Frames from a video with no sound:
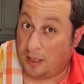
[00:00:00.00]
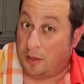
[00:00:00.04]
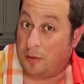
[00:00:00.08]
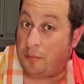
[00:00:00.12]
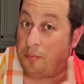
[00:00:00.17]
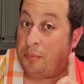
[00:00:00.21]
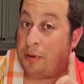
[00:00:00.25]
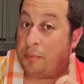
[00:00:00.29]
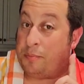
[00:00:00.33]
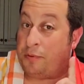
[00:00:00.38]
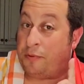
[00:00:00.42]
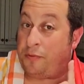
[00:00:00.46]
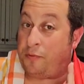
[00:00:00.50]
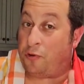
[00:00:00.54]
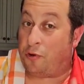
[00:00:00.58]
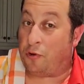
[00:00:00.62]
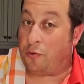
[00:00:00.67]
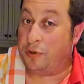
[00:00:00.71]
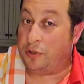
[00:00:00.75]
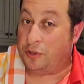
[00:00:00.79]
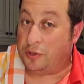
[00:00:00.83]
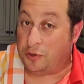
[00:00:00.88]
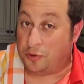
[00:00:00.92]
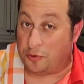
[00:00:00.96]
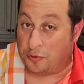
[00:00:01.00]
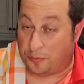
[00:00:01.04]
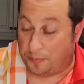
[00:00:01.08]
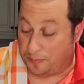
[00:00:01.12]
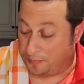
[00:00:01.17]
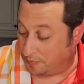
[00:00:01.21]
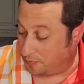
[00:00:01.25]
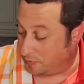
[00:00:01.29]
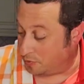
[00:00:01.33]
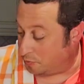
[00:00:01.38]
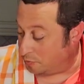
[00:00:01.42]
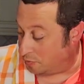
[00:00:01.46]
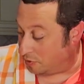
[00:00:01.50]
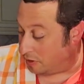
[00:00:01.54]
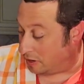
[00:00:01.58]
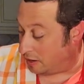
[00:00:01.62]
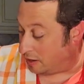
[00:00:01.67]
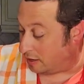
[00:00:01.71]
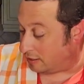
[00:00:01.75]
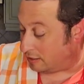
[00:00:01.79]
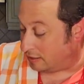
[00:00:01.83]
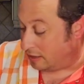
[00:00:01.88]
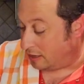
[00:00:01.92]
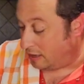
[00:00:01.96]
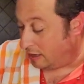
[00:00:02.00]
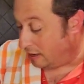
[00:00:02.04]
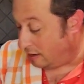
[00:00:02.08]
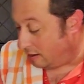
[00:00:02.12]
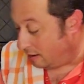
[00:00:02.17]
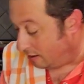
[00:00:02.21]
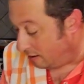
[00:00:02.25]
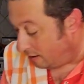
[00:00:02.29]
But before we do, we're going to cut the heat.